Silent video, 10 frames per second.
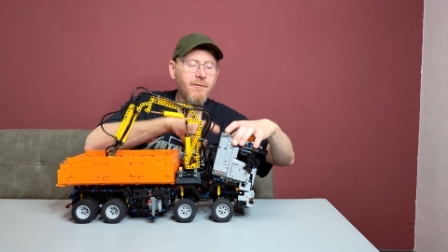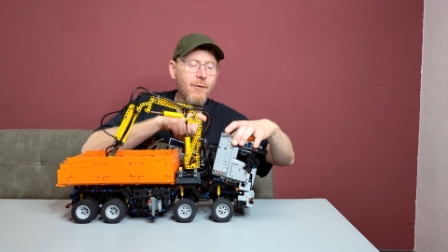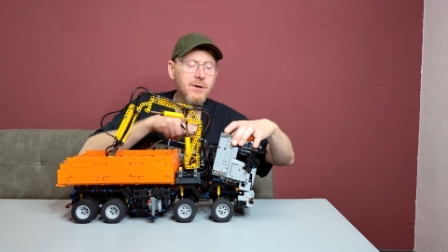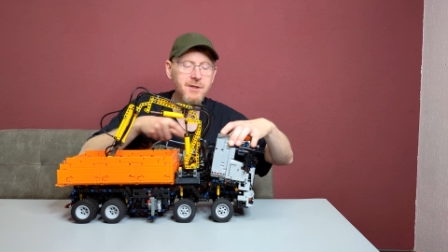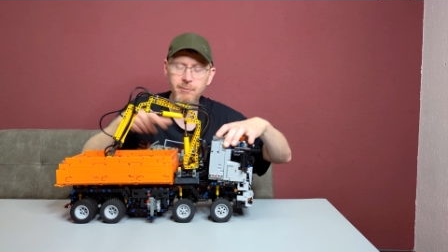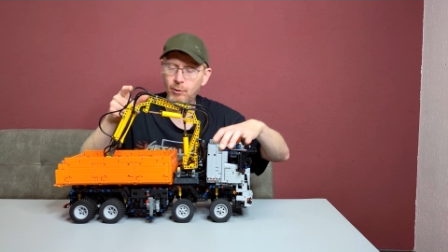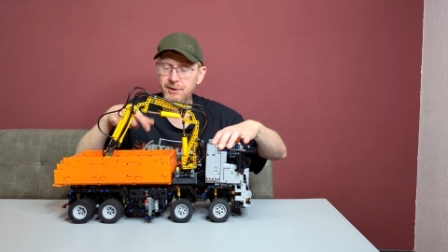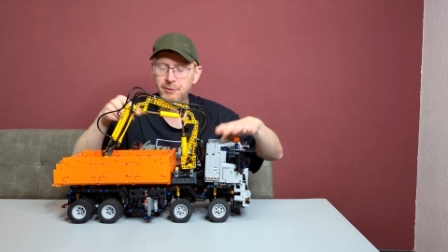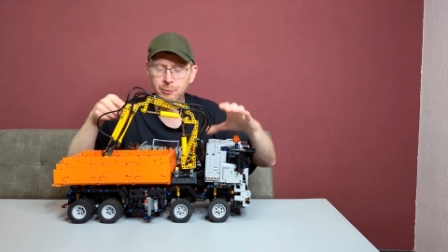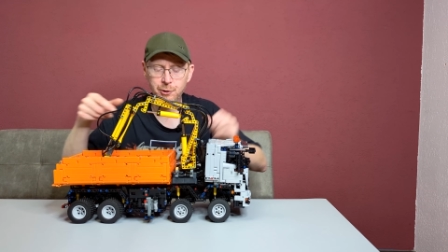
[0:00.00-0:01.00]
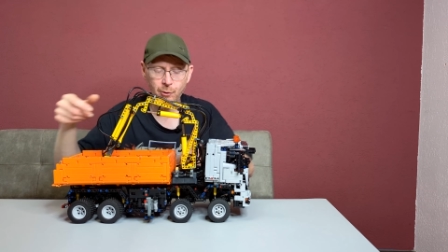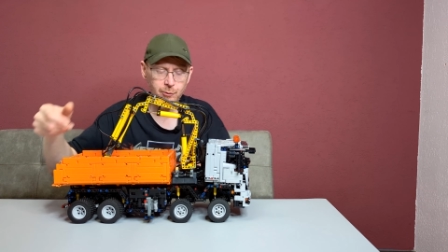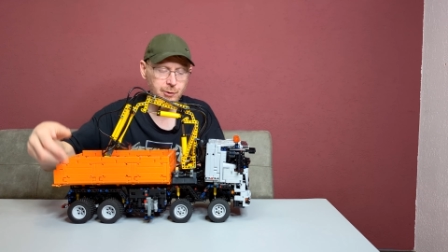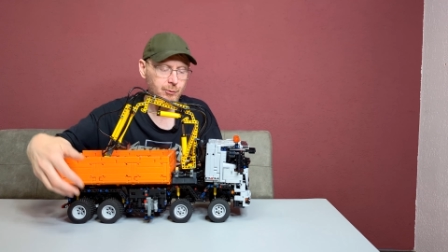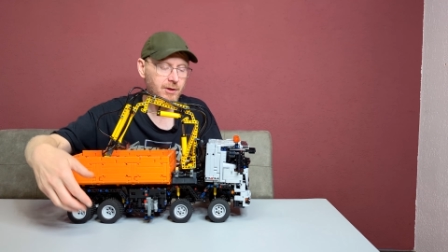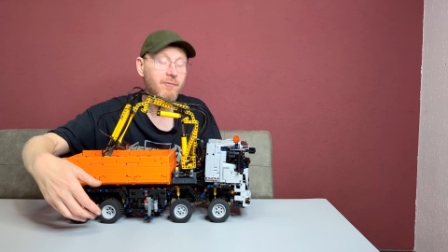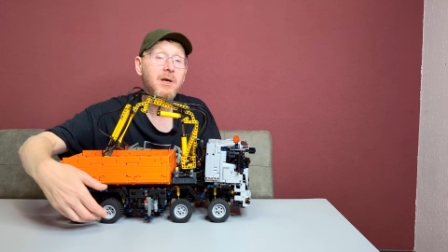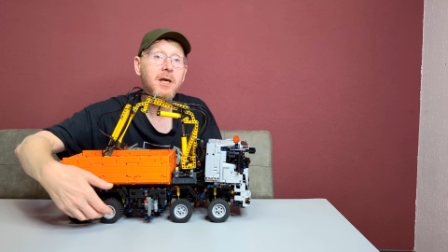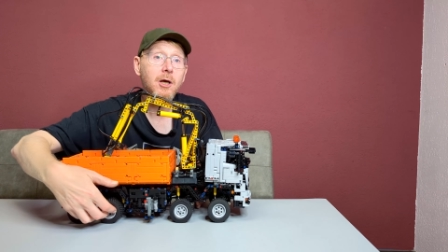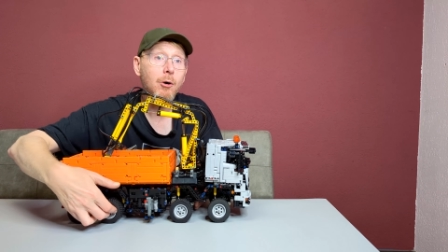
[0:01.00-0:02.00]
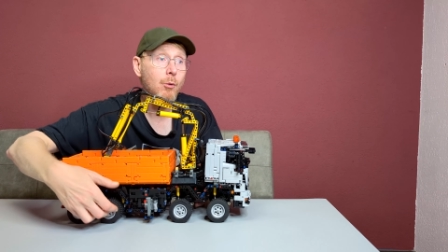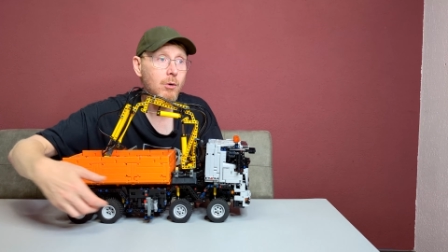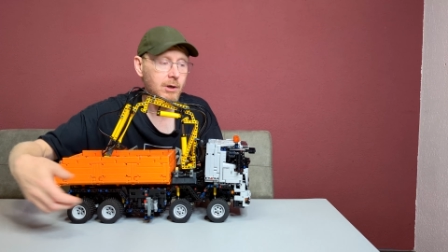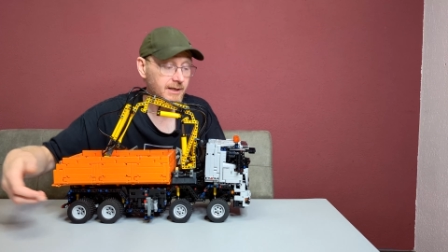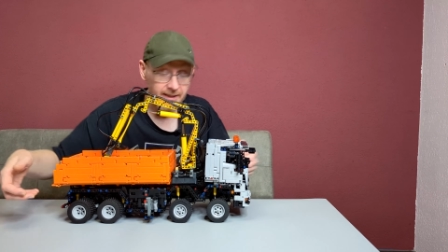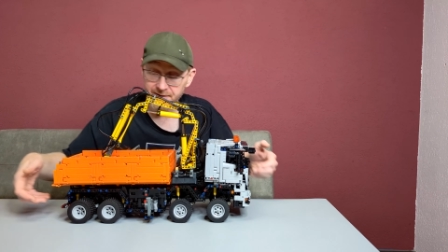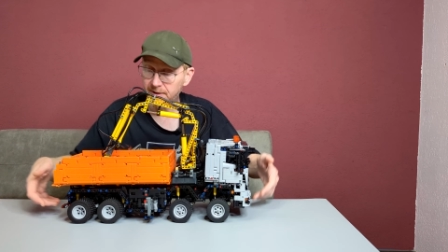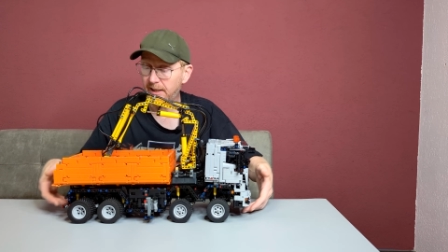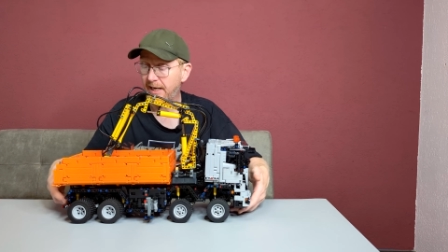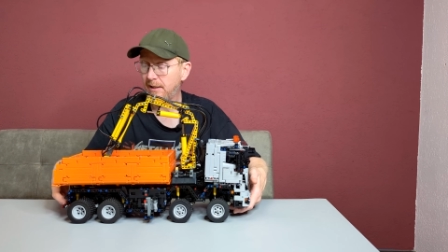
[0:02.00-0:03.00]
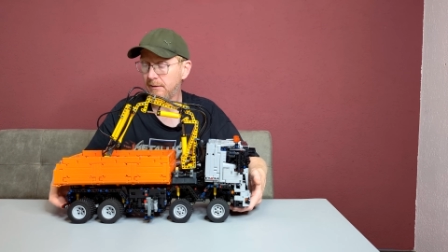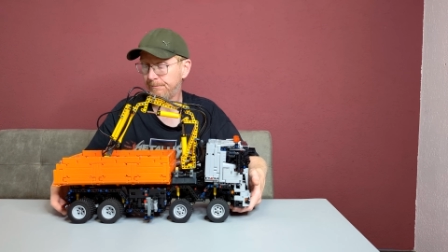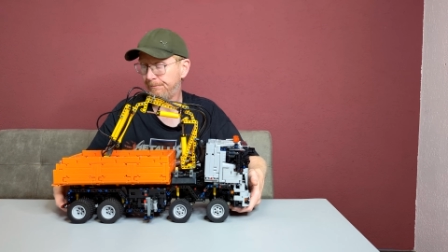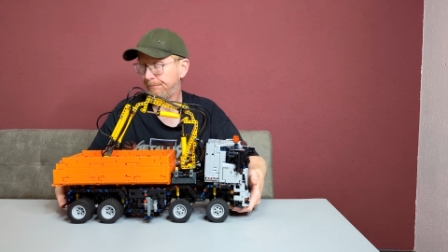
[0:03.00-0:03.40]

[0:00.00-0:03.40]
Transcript: First, I wanted to show you the video yesterday,